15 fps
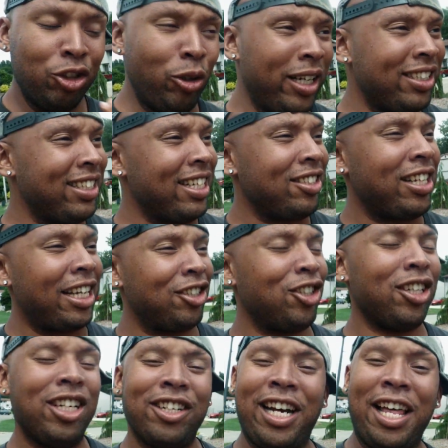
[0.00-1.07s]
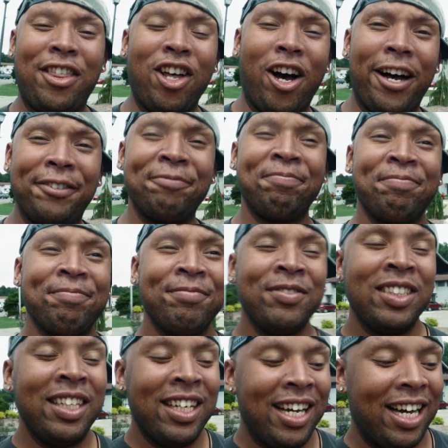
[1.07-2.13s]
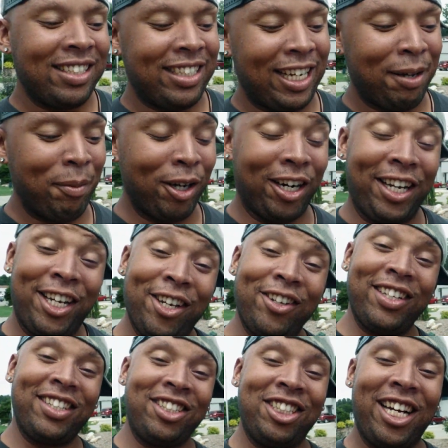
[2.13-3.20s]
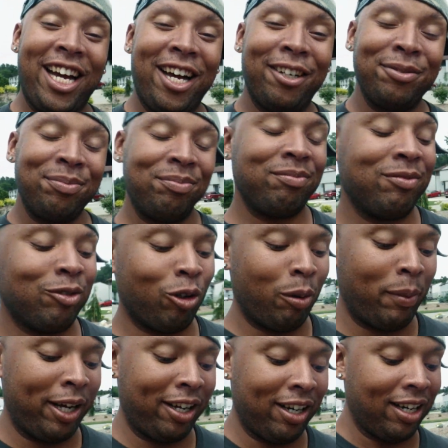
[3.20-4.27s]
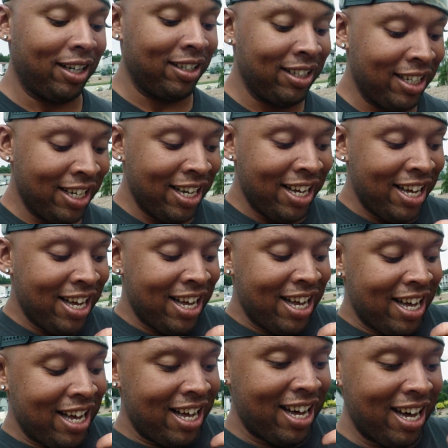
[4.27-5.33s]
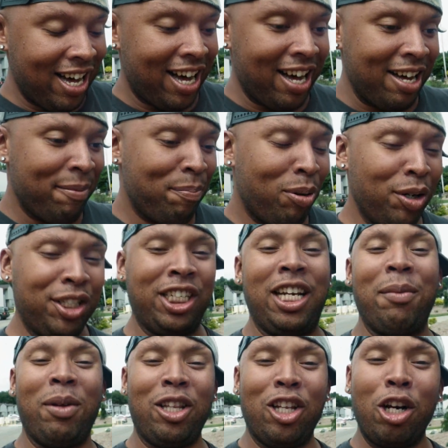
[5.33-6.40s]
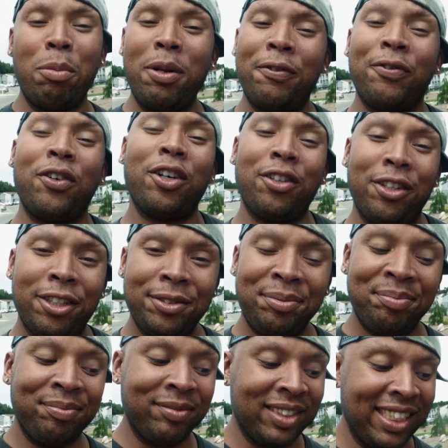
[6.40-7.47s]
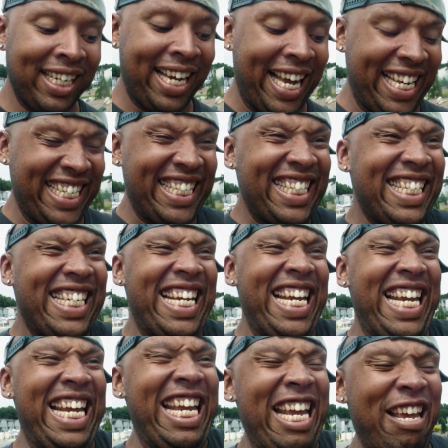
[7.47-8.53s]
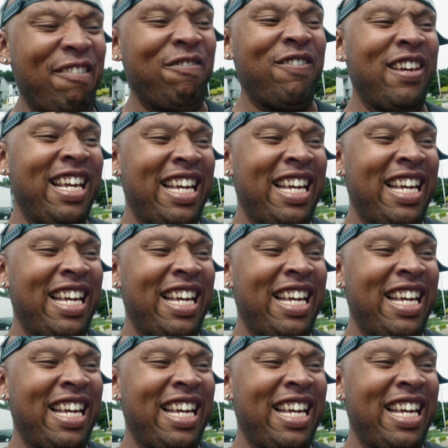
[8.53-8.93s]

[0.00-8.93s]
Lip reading: So I stood there and I thought, I was like, am I gonna kill this child? Or am I gonna push him a little bit further and see if